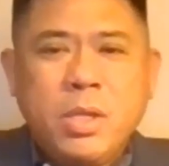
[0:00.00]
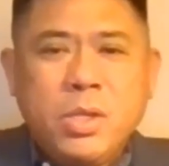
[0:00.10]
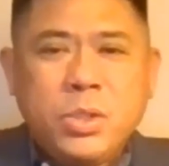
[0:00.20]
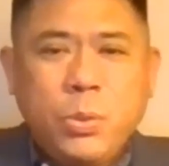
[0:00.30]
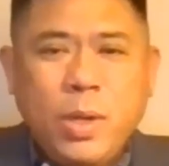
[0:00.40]

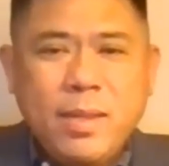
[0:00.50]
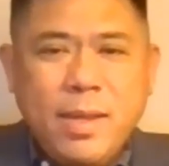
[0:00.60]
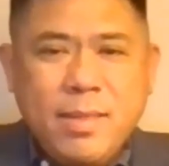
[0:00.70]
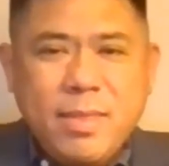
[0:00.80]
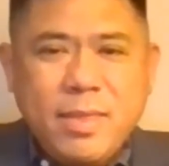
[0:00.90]
So what
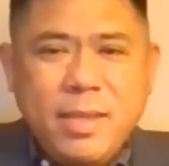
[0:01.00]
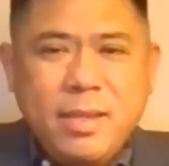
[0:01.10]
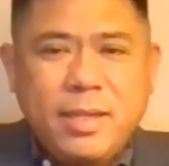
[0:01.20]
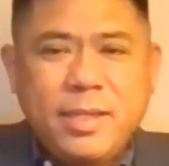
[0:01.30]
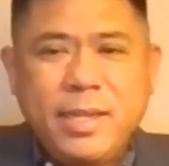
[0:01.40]
I
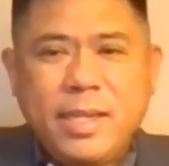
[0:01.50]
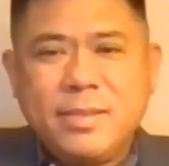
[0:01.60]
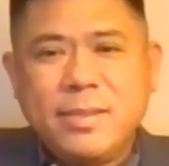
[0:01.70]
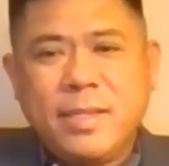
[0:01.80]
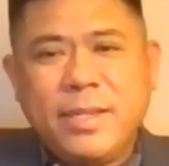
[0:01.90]
think are the
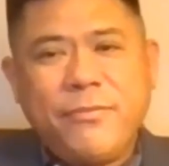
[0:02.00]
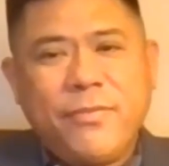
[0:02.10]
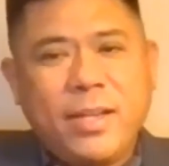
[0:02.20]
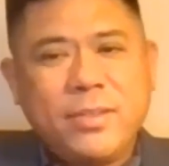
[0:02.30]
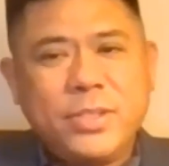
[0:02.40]
necessary
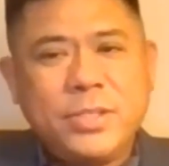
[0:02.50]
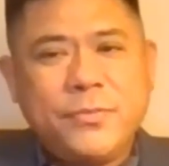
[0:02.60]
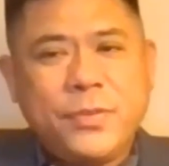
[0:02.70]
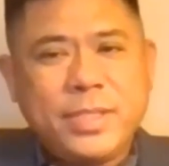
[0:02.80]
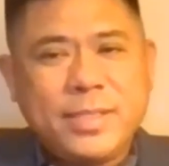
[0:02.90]
factors
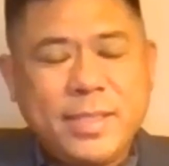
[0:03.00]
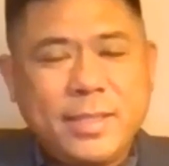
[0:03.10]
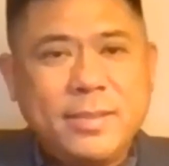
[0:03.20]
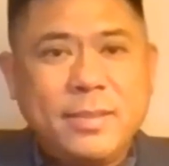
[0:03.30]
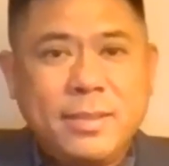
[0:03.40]
for
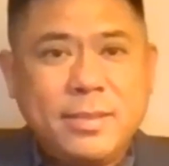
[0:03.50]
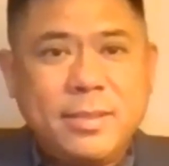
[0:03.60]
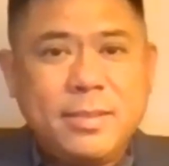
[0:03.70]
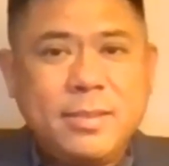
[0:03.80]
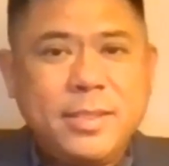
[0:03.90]
success in this
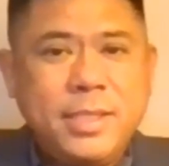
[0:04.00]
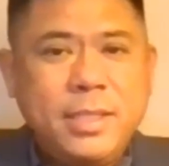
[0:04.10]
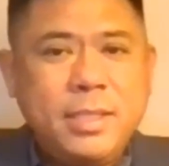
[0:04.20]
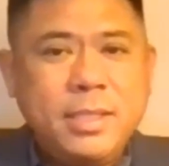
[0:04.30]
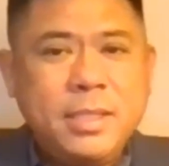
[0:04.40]
industry?
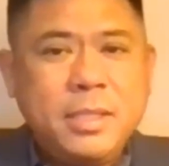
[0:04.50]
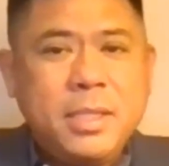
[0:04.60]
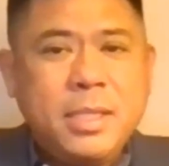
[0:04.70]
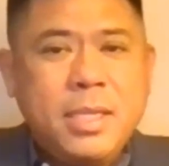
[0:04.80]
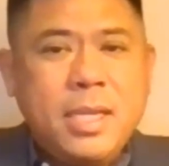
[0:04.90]

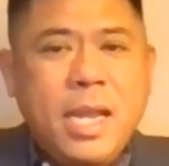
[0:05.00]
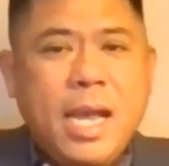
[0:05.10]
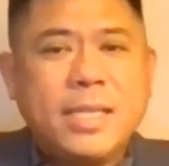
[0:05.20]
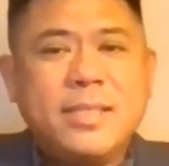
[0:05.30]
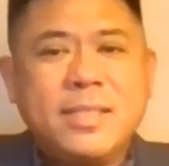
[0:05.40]

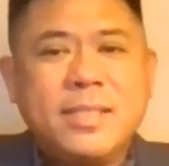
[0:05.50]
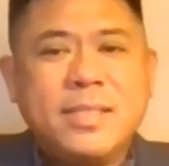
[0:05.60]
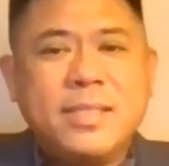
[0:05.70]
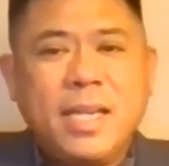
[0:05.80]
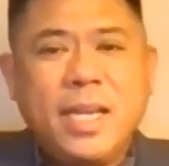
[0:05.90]

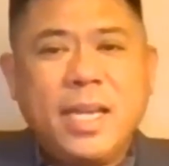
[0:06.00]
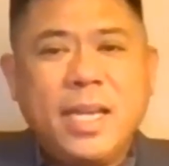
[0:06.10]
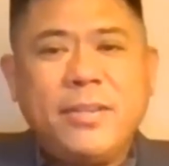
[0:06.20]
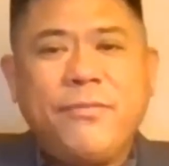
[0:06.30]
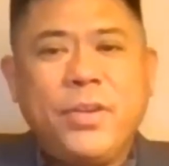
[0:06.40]
Aside from
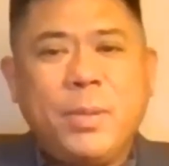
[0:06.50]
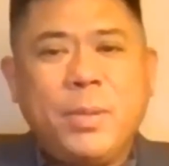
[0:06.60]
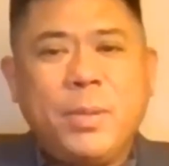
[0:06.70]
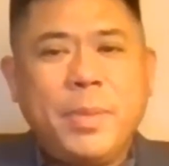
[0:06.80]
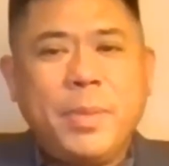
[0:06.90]
a good
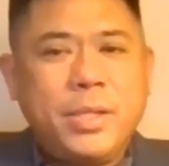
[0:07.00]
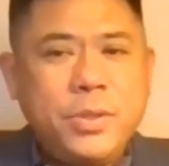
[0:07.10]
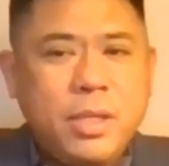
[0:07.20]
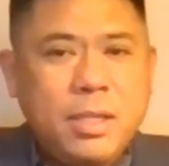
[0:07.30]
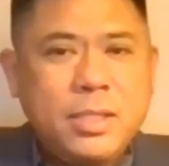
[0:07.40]
knowledge
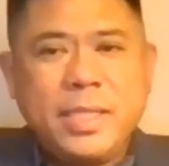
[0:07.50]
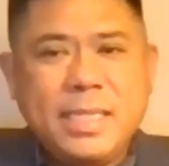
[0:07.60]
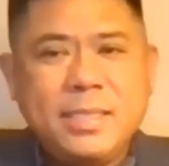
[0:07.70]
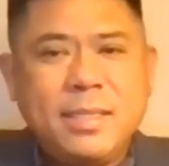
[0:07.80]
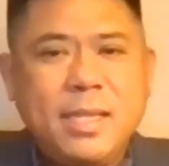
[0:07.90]
of the
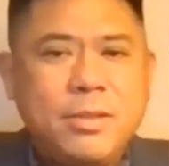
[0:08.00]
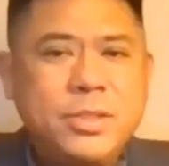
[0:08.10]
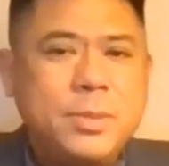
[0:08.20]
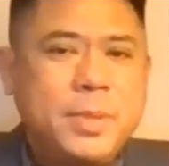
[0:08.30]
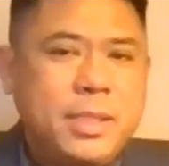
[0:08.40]
ins and
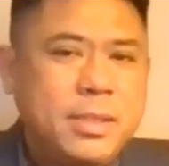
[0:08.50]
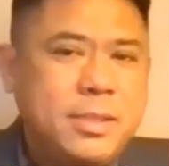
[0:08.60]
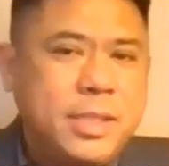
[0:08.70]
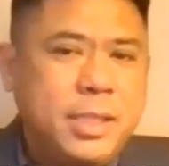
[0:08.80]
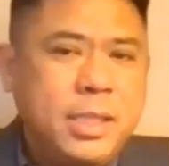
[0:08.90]
outs of the
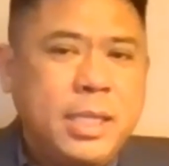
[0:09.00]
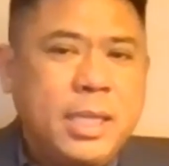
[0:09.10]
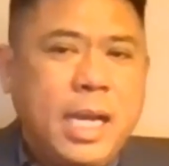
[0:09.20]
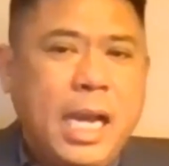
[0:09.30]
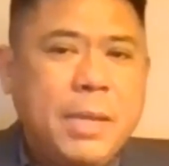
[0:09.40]
industry,
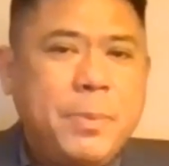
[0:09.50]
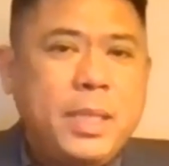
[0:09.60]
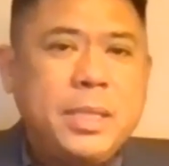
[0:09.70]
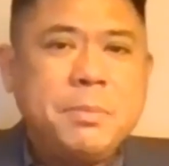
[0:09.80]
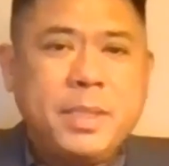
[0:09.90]
I
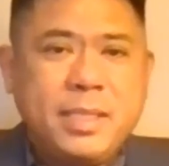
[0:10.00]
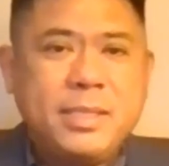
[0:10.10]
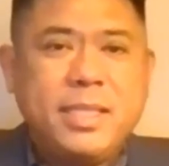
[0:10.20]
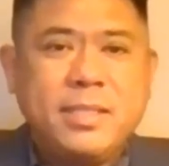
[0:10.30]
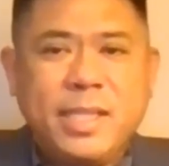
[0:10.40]
believe it
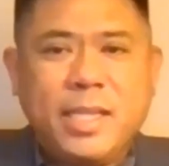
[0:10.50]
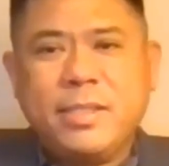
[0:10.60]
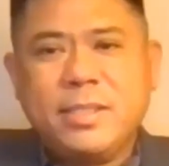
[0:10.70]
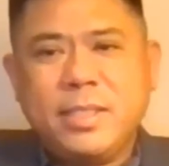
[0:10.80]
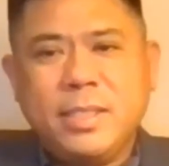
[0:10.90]
is
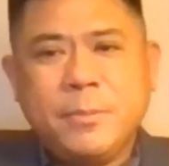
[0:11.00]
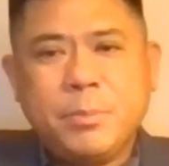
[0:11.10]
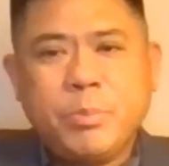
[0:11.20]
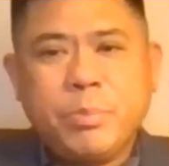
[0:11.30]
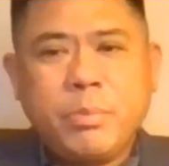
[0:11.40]
integrity.
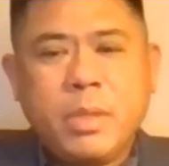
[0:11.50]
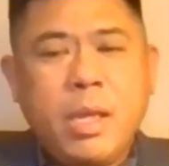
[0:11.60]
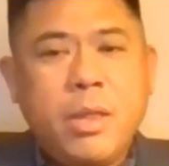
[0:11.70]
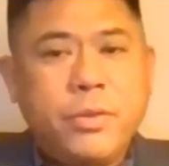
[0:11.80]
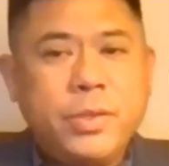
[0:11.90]

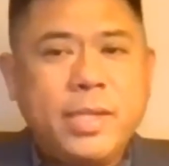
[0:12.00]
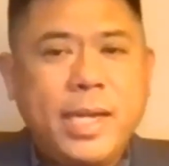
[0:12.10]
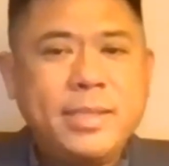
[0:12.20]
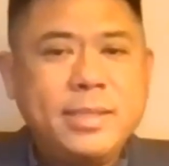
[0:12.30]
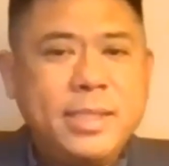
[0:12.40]
Do the
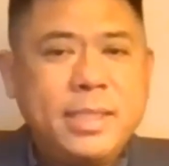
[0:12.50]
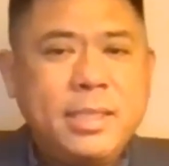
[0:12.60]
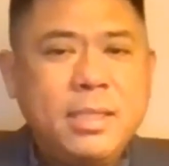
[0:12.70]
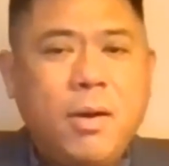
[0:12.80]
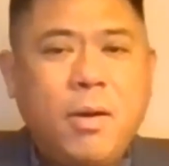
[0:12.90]
right
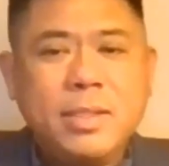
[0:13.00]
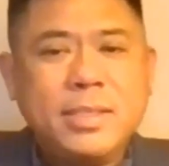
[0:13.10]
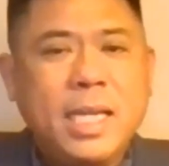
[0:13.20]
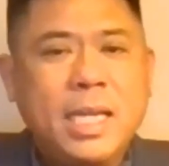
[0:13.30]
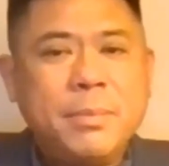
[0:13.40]
thing all the
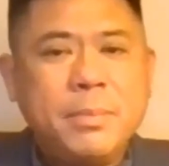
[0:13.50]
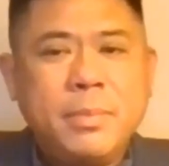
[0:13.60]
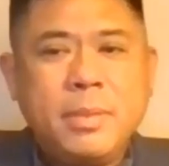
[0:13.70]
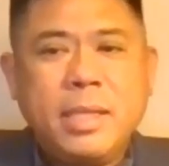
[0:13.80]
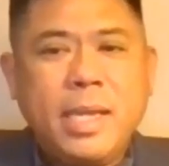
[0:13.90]
time,
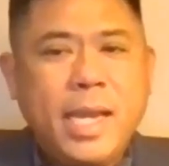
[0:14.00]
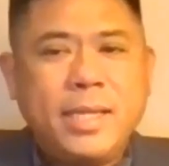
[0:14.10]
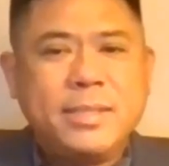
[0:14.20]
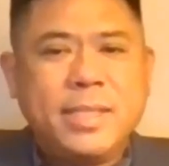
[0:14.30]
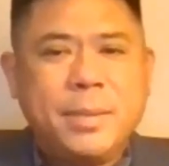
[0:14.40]

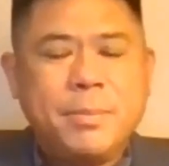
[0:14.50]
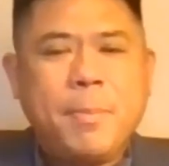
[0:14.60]
anytime.